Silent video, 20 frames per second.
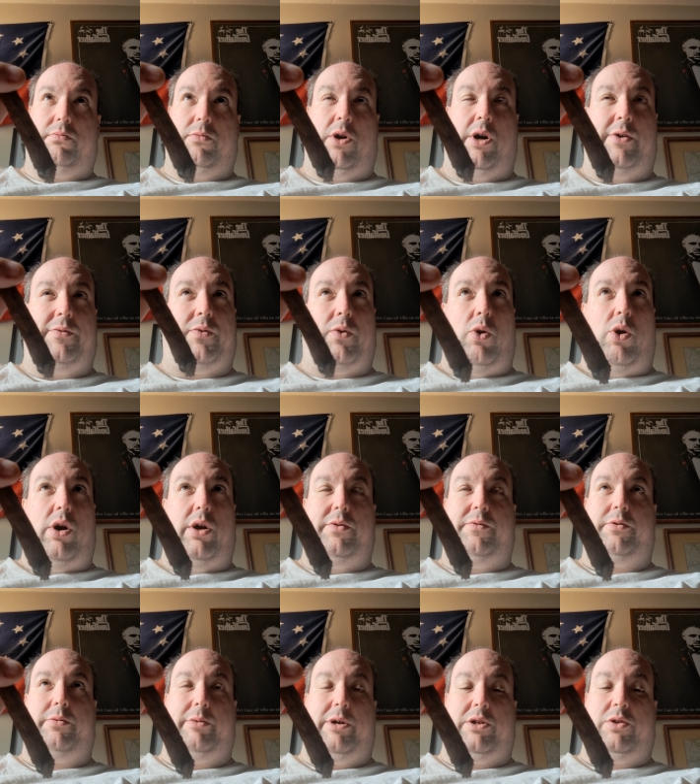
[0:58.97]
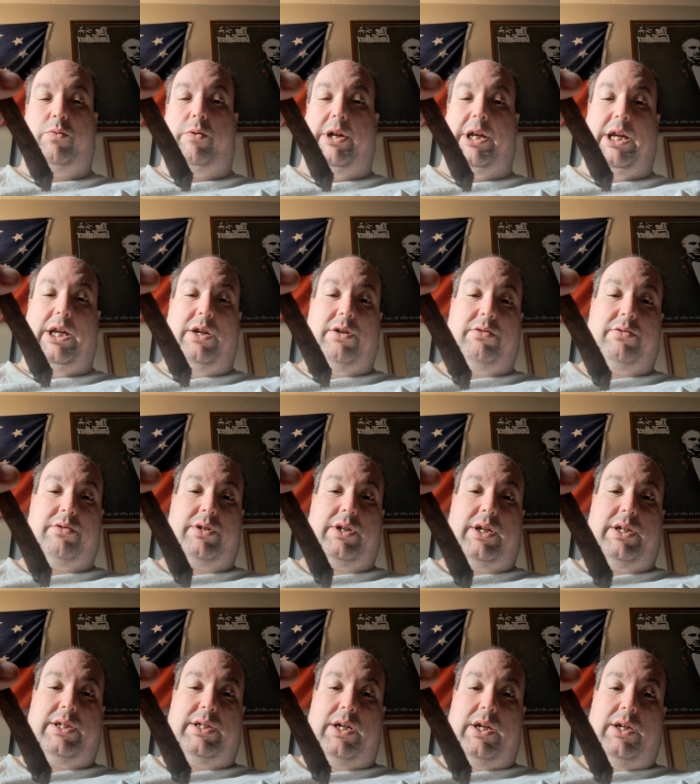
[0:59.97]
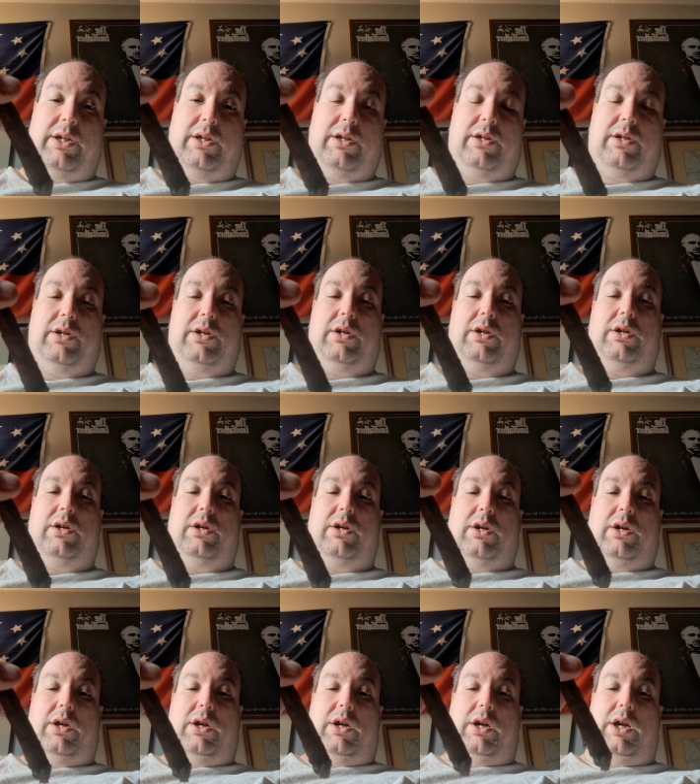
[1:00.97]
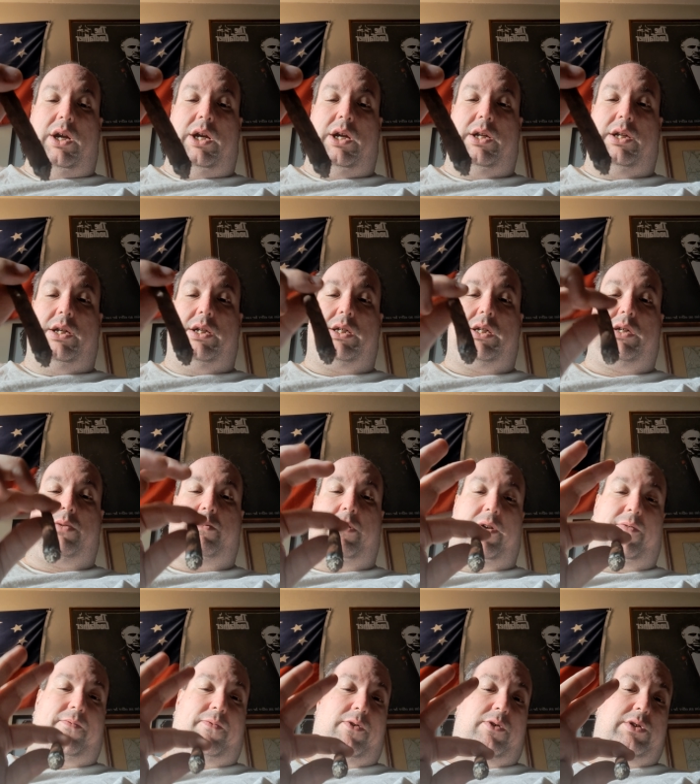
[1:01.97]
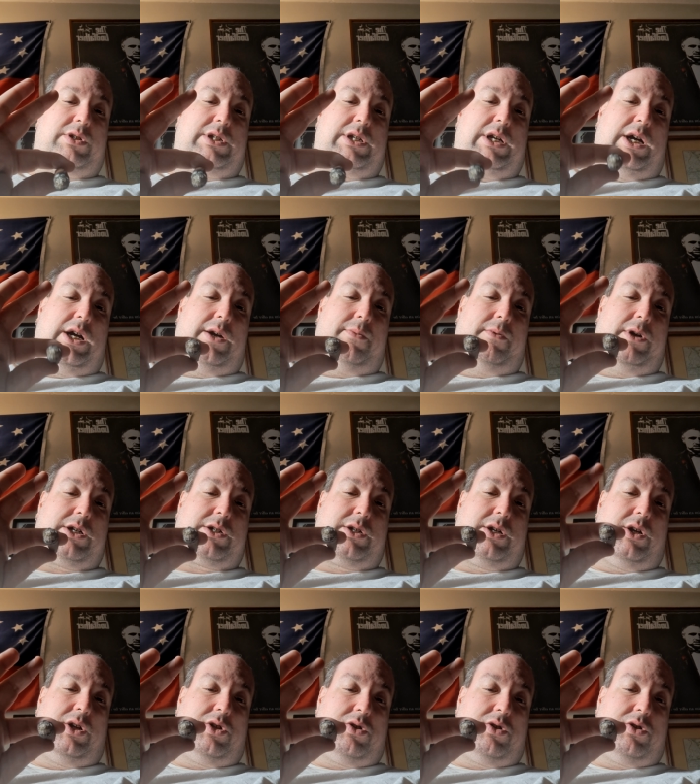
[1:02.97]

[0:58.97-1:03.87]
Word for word: off and on for about 20 years, I'd say. And this is my first time actually